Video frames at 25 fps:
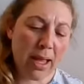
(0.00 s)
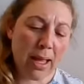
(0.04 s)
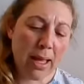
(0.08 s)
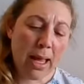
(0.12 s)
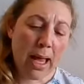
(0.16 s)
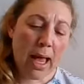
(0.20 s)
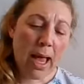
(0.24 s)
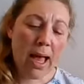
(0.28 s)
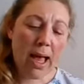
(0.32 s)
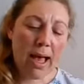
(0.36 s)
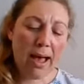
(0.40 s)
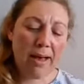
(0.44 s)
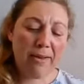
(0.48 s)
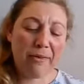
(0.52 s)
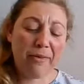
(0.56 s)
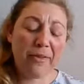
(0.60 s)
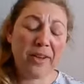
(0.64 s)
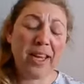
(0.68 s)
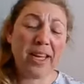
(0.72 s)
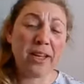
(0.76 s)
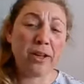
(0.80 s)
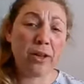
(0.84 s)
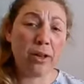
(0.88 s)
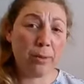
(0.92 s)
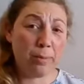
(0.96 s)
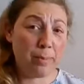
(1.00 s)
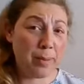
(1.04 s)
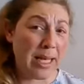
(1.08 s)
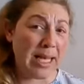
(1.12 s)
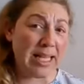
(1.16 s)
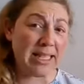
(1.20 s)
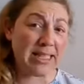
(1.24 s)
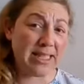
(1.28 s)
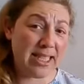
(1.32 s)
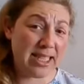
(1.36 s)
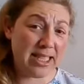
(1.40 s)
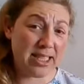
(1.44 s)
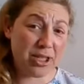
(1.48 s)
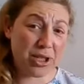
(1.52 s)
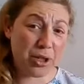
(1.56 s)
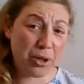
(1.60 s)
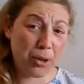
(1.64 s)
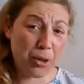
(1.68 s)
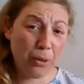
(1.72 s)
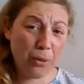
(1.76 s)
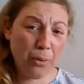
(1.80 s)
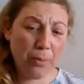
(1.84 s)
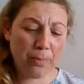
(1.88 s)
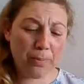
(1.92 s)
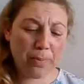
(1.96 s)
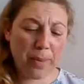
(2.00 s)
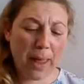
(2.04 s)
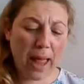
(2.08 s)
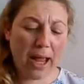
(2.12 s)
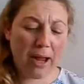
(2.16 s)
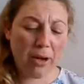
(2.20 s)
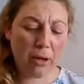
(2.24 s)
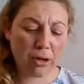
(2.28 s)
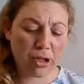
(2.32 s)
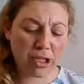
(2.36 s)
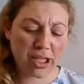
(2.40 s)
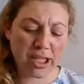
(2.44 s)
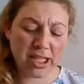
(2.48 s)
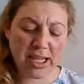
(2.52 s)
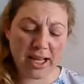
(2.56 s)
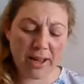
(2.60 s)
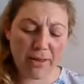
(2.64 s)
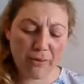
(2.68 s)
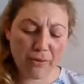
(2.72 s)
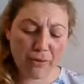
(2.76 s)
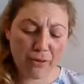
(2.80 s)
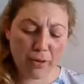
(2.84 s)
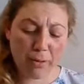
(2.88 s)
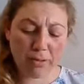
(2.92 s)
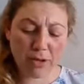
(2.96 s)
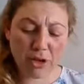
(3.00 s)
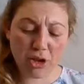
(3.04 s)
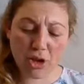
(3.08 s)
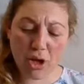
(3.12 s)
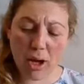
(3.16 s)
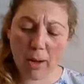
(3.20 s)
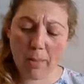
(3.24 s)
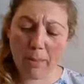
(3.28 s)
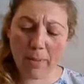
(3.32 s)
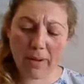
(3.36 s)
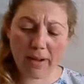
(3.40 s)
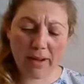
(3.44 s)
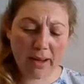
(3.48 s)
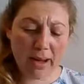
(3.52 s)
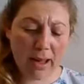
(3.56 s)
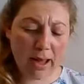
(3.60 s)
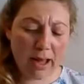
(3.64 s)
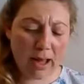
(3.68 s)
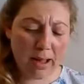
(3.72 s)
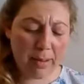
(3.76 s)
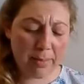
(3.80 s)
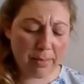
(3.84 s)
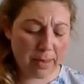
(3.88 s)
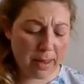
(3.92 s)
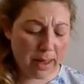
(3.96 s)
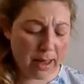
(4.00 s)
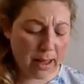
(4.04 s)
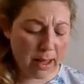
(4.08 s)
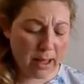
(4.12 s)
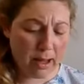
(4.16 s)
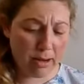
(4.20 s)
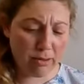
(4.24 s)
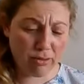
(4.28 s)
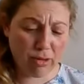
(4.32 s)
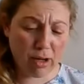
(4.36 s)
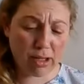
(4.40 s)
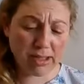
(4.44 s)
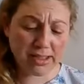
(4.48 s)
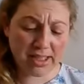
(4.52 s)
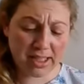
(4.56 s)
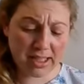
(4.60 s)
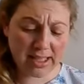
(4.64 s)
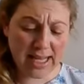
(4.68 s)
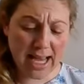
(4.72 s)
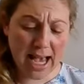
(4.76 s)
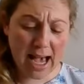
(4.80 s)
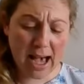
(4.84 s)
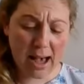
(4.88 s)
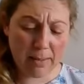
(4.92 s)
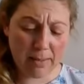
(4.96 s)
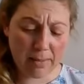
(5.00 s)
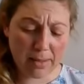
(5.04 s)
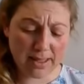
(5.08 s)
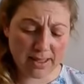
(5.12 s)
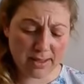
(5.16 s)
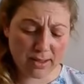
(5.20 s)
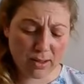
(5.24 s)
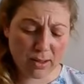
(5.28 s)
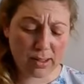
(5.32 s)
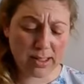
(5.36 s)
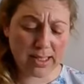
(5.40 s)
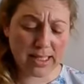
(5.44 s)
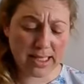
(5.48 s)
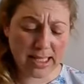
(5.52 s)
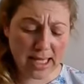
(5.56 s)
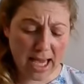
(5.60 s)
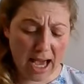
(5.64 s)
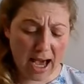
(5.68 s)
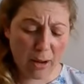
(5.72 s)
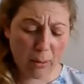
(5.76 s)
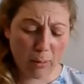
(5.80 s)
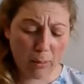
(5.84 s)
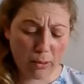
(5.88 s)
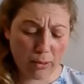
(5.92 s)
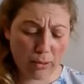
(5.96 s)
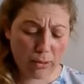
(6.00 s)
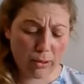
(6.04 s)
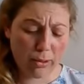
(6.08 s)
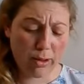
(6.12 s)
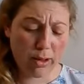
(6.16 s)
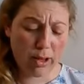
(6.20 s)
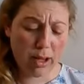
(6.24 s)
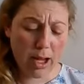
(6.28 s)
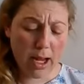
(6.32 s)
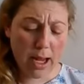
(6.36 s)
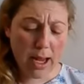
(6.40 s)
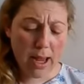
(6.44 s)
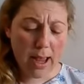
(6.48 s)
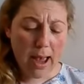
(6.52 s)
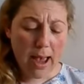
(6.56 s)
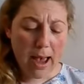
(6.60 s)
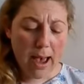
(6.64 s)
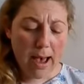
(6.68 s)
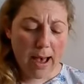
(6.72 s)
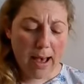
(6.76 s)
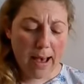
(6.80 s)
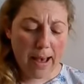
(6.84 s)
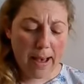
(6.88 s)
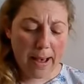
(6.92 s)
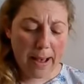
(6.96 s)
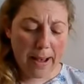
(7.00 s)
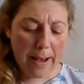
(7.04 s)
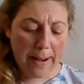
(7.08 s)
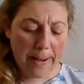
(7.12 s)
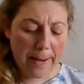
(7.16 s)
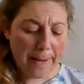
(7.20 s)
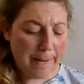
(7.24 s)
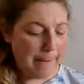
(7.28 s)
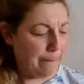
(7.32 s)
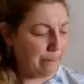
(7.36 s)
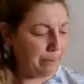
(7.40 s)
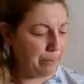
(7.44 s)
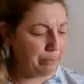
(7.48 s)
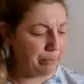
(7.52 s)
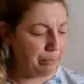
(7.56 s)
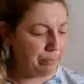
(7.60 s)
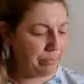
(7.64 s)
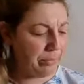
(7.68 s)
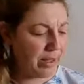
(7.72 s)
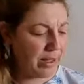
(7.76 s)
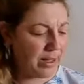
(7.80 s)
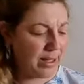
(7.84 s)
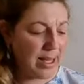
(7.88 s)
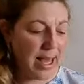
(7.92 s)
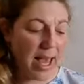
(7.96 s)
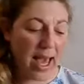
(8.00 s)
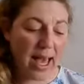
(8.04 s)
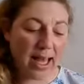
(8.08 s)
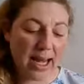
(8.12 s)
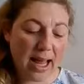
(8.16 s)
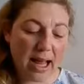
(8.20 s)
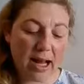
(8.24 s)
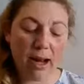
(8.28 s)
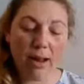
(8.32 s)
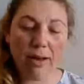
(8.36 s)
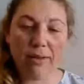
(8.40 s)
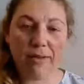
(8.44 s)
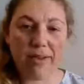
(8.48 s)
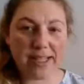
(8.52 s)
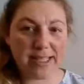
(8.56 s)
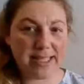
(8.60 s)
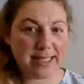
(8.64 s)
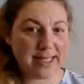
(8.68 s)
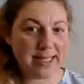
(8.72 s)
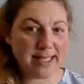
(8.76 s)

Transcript: Phenol PT2. I ordered it from a shop in Rotterdam. It's called JaWol. Yeah, and I love it.